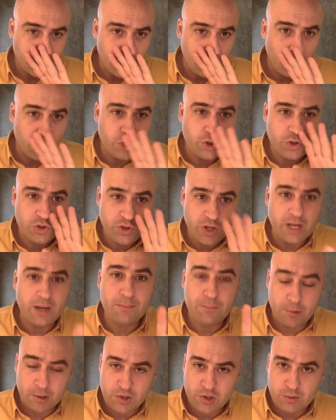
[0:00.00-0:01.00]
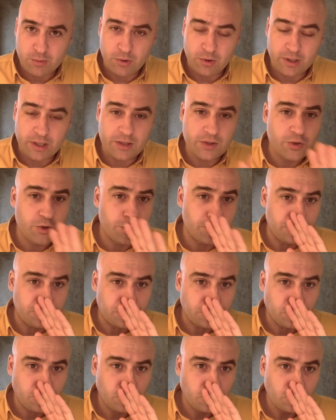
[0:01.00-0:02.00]
What she's saying in principle is
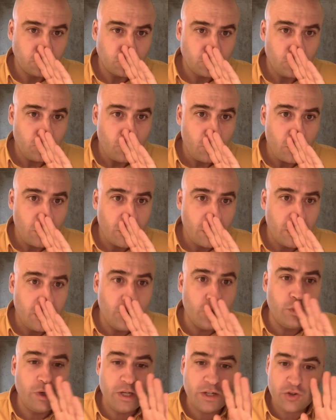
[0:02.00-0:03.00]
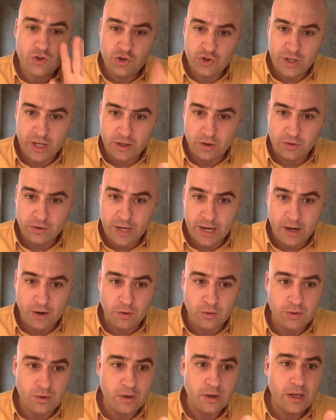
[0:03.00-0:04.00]
you need to settle
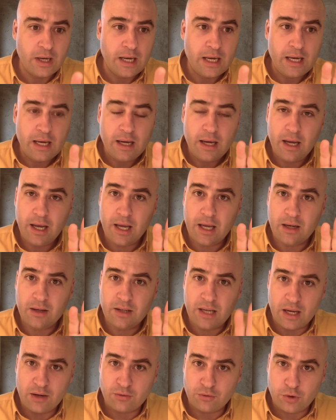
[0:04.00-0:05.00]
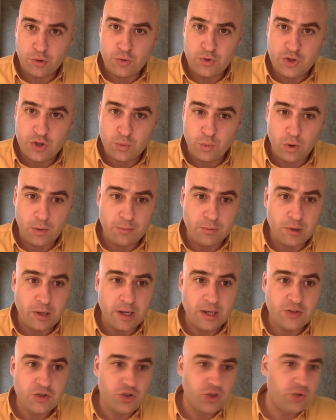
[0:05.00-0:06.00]
down and get roots in one place.